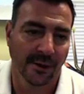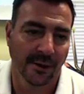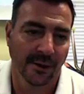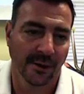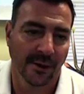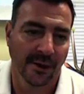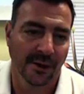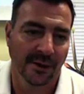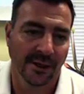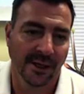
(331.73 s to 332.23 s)

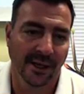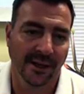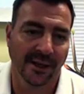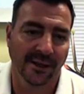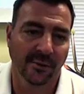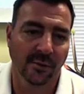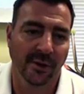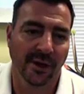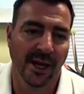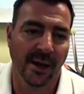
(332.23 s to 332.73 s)
Yeah, that's
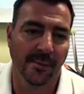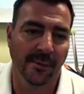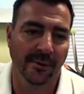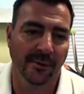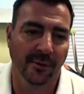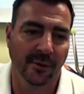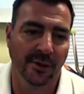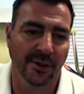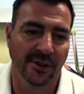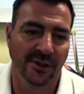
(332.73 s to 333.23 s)
what happened. So
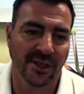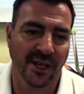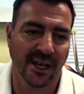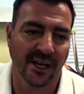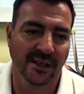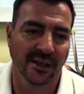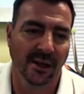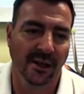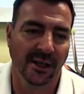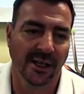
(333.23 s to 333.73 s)
it just kind of
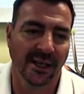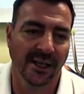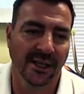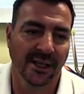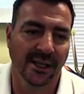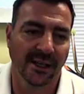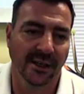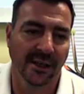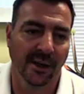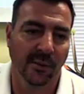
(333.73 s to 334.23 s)
deleted it,
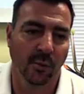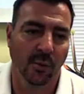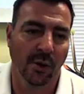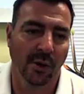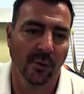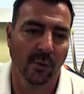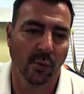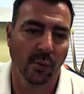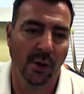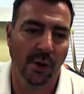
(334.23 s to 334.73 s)
and
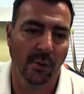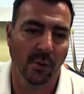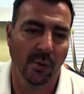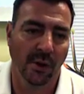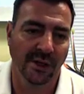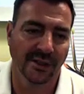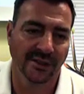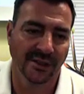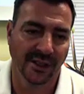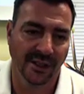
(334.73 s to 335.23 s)
what
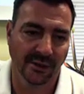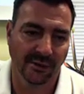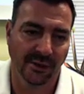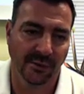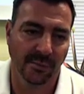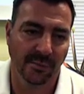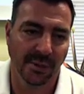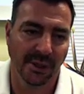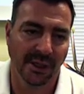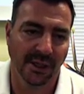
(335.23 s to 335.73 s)
was here in
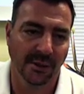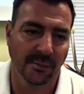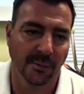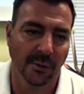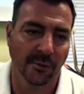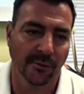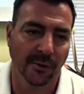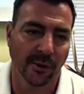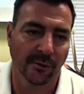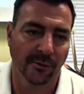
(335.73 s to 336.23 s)
B moved
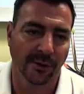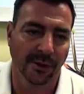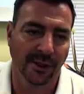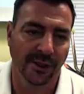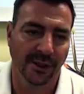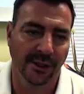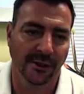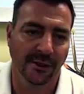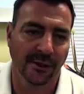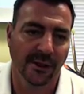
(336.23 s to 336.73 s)
over
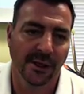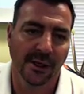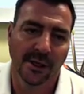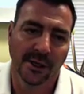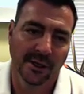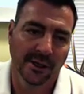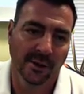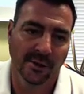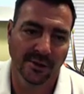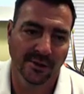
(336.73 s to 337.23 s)
here. There
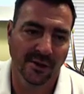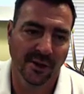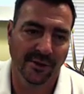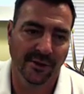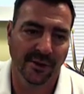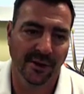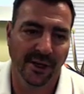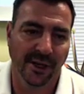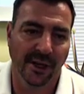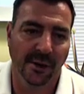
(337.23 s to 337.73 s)
was nothing
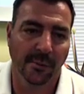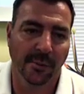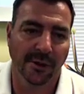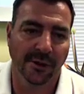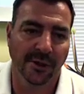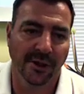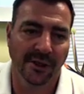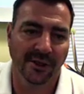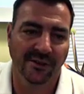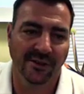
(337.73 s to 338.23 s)
there, but you
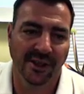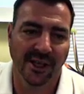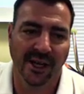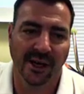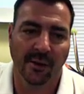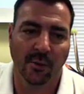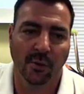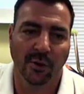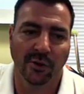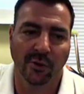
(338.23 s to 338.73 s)
can see how
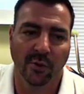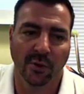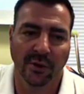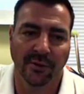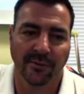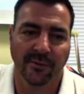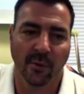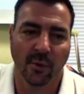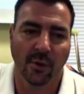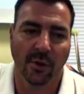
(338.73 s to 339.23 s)

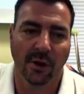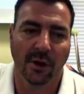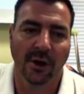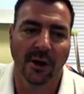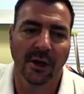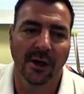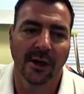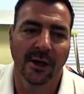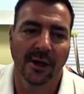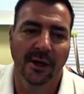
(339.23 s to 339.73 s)
124.
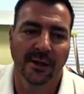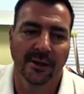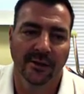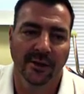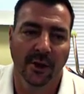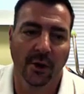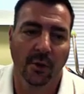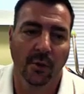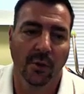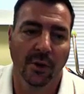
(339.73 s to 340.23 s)

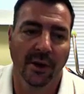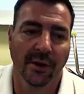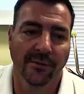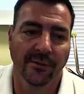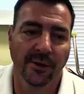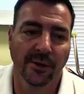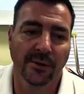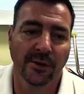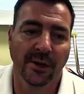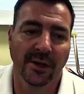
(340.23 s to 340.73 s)
So if you
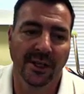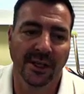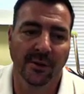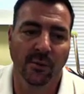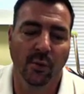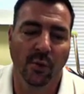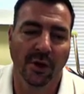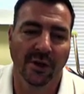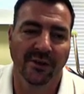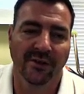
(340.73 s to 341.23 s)
delete
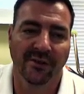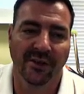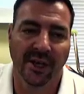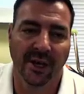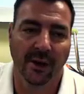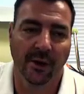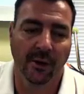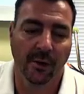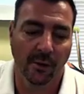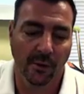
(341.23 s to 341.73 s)
one
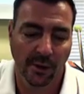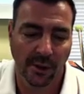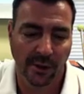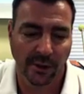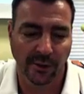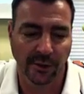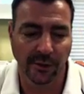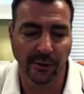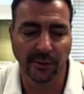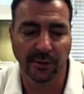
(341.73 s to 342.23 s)
cell,
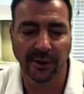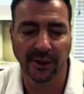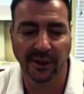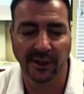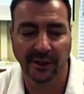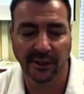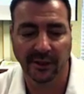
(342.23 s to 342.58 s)
you could